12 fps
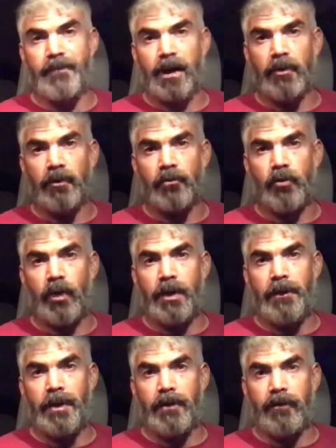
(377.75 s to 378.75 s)
I don't know, 20
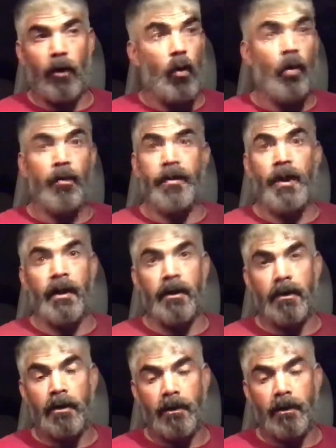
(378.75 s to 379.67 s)
minutes, the whole thing.